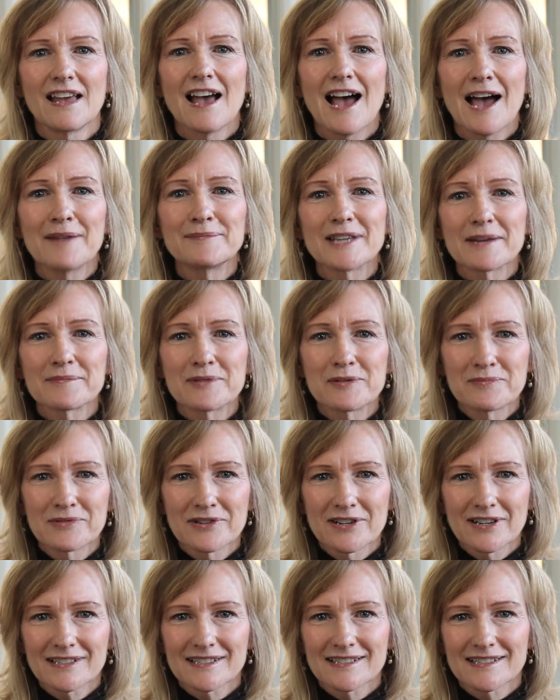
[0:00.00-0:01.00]
I'm Debbie
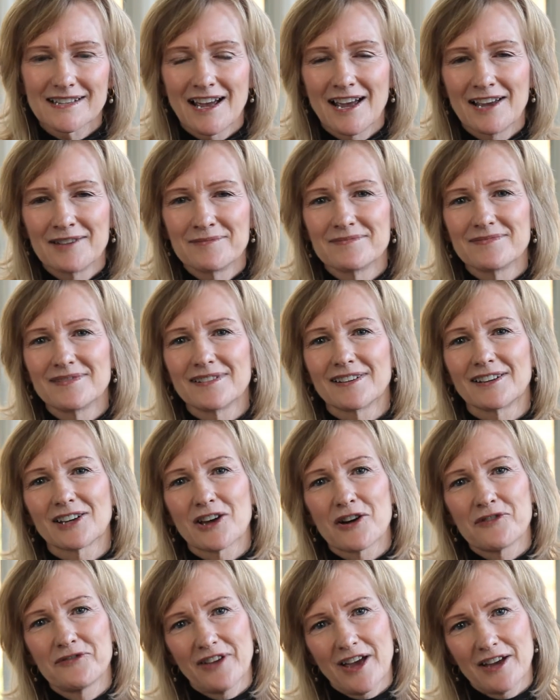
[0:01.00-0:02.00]
Brooks. I'm
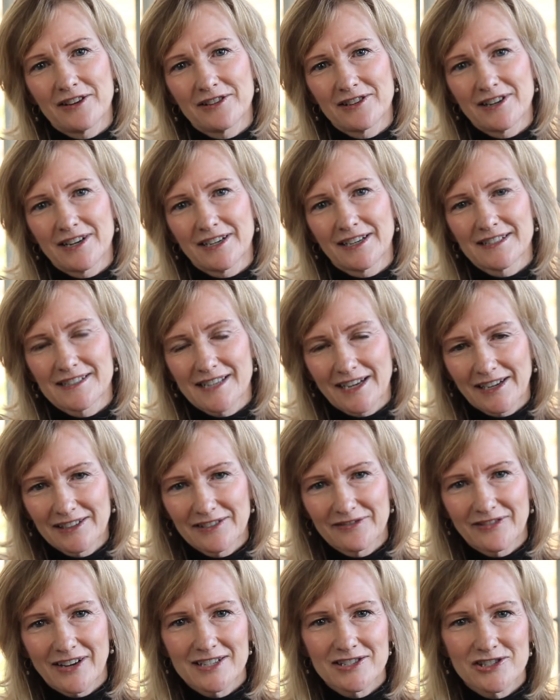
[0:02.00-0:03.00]
co-founder and
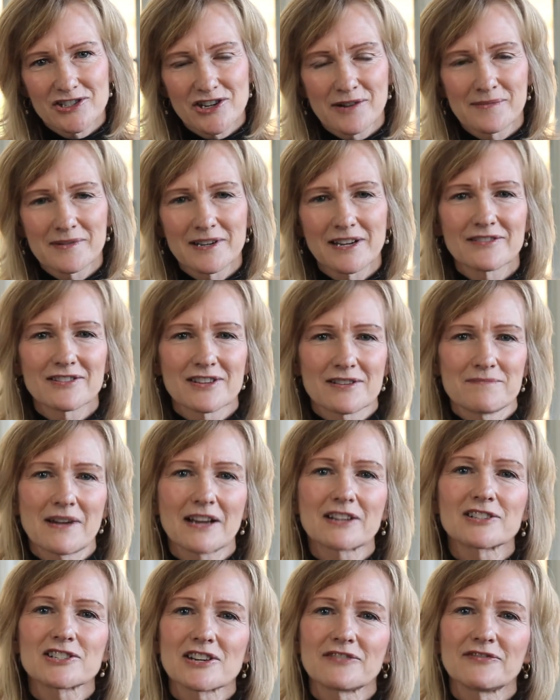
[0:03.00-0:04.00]
executive vice chairman of the
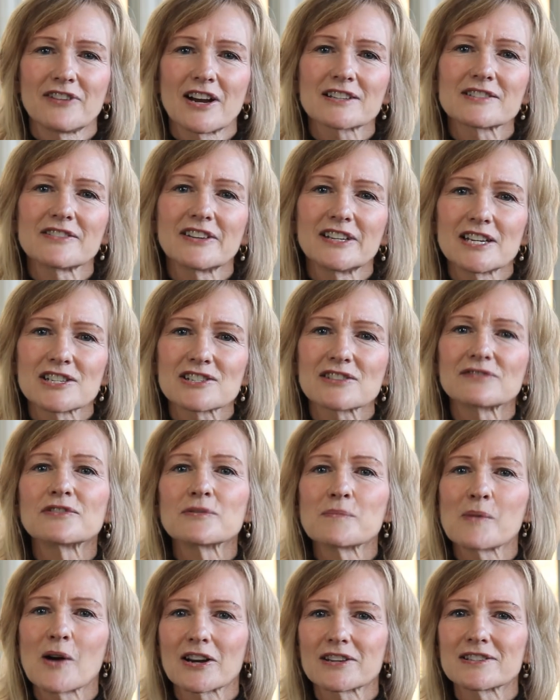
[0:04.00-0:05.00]
Michael J. Fox Foundation
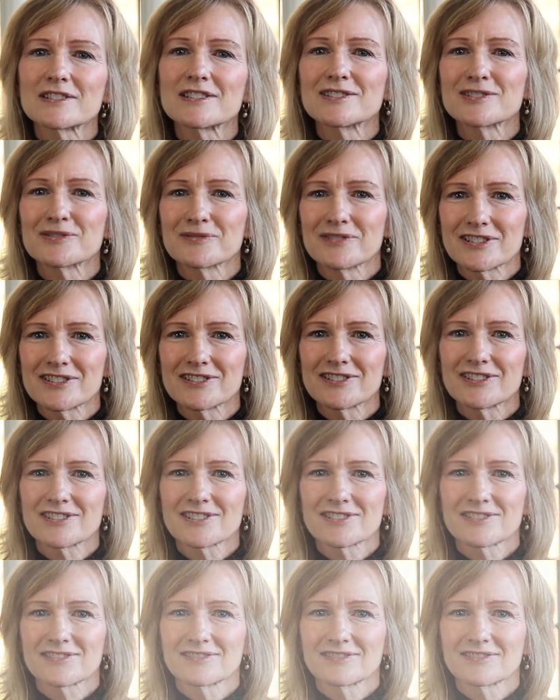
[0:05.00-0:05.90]
for Parkinson's Research.